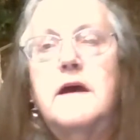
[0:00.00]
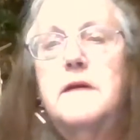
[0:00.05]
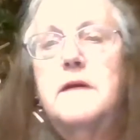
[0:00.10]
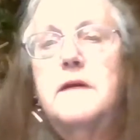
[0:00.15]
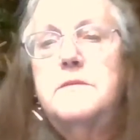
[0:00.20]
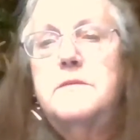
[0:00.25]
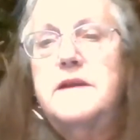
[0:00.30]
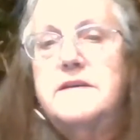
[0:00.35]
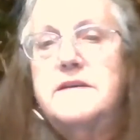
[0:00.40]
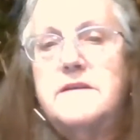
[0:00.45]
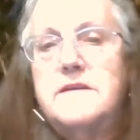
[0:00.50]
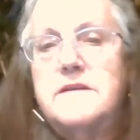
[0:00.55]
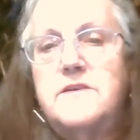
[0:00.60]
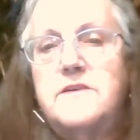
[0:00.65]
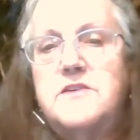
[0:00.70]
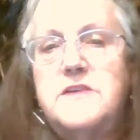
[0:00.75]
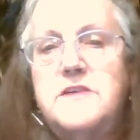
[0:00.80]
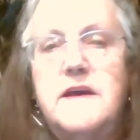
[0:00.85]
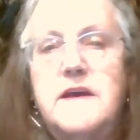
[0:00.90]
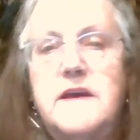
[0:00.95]
Please
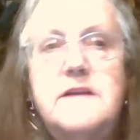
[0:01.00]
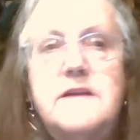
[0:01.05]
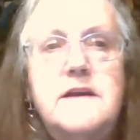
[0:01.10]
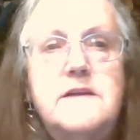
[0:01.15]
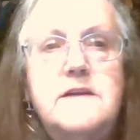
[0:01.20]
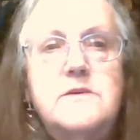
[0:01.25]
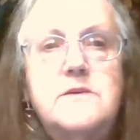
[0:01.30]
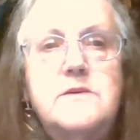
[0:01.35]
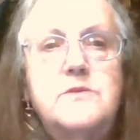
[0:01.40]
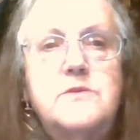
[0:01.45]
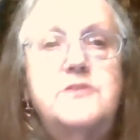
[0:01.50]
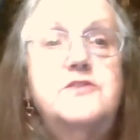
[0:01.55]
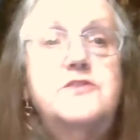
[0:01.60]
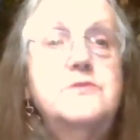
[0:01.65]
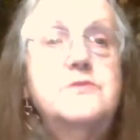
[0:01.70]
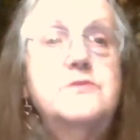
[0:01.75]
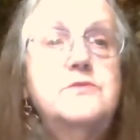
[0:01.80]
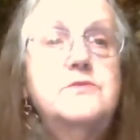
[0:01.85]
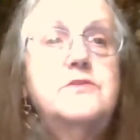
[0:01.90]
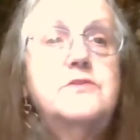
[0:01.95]
understand I don't
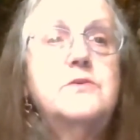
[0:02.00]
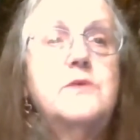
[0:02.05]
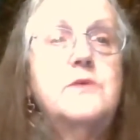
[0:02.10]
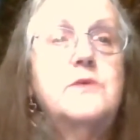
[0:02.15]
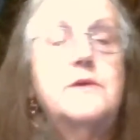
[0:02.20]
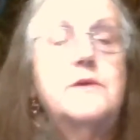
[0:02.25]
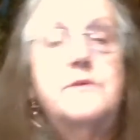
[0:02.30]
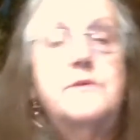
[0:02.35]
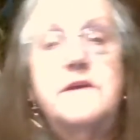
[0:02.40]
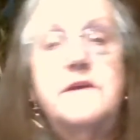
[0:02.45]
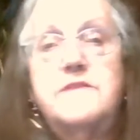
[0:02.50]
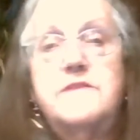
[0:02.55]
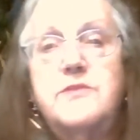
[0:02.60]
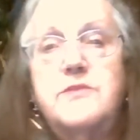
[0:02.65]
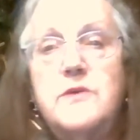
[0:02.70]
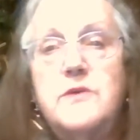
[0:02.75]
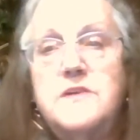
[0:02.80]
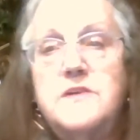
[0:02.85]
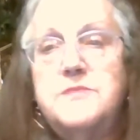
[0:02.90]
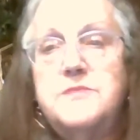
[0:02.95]
choose who I read
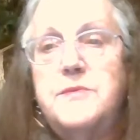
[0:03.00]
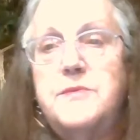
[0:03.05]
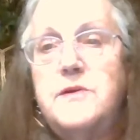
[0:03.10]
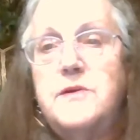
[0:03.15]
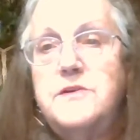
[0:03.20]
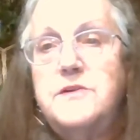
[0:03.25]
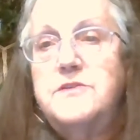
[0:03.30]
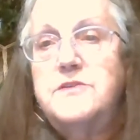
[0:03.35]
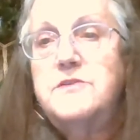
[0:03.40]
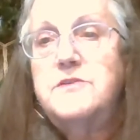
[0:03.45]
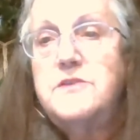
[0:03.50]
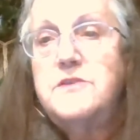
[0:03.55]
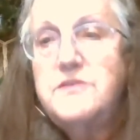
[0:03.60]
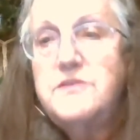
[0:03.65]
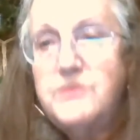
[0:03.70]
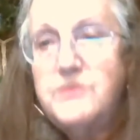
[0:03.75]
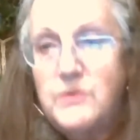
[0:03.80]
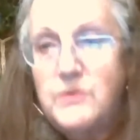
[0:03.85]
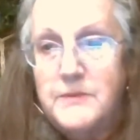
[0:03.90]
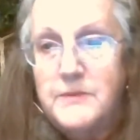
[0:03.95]
for. Spirit chooses
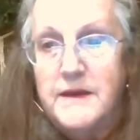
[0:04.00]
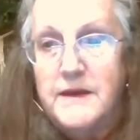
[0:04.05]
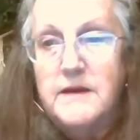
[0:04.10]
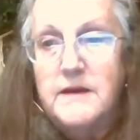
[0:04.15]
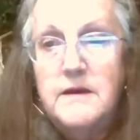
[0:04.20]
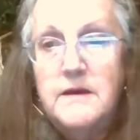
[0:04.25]
for me.